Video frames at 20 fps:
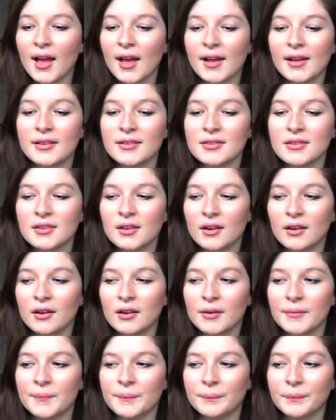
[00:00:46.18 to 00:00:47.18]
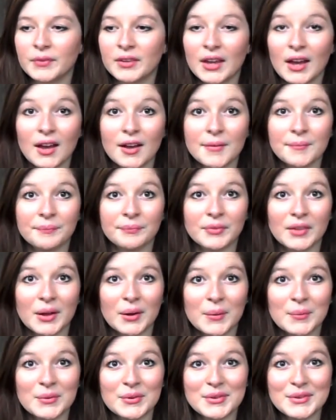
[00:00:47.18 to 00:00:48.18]
And yeah, I
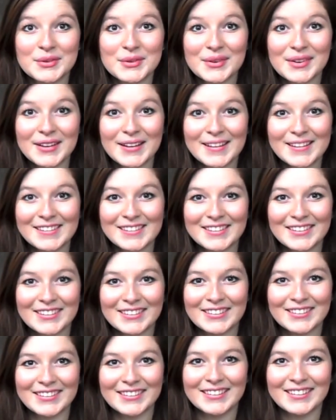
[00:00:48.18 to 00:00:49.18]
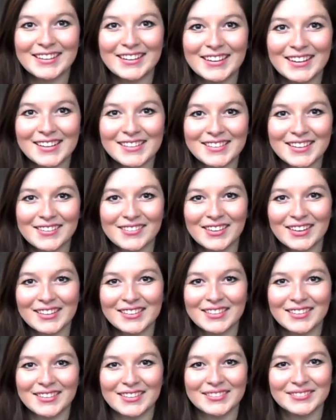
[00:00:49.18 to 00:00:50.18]
hope you enjoy it. So let's get right
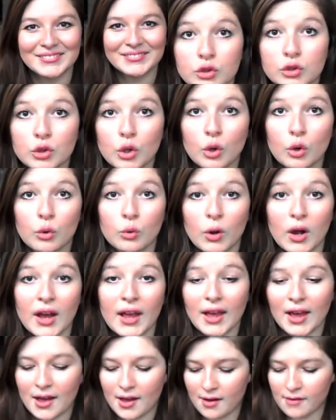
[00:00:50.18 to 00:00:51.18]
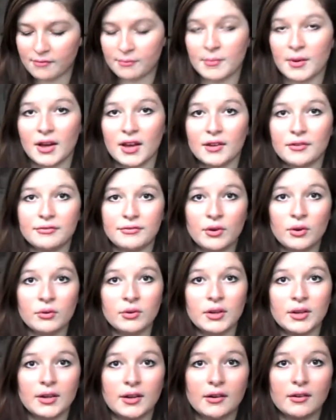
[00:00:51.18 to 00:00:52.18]
into it. So I have my
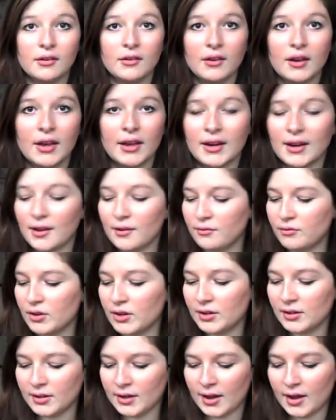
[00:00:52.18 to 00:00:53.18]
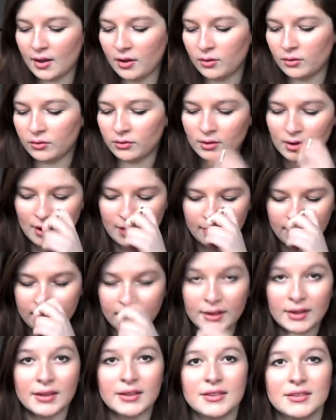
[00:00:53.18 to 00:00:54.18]
phone here and I've written down I
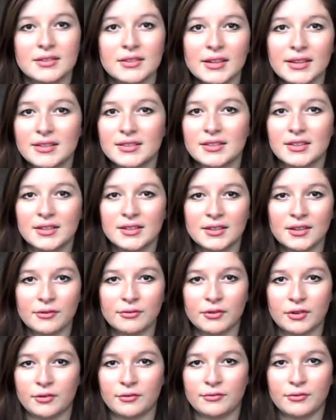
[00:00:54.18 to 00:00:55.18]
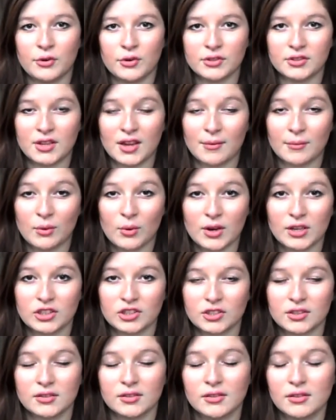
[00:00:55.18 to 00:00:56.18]
think 16 different first time
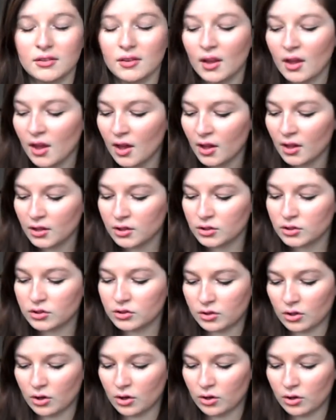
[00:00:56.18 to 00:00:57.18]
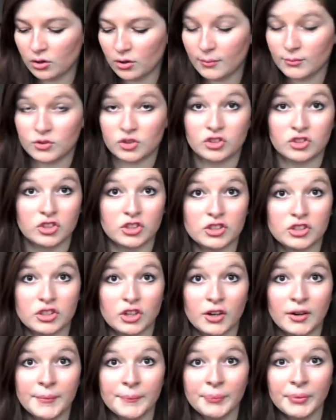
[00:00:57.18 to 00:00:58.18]
questions. So I'm just gonna
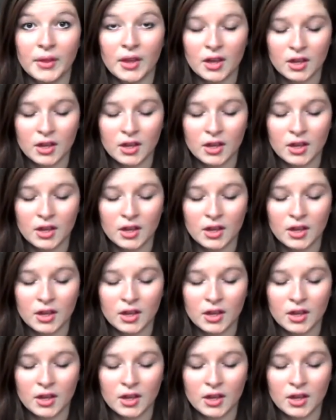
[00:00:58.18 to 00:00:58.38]
start.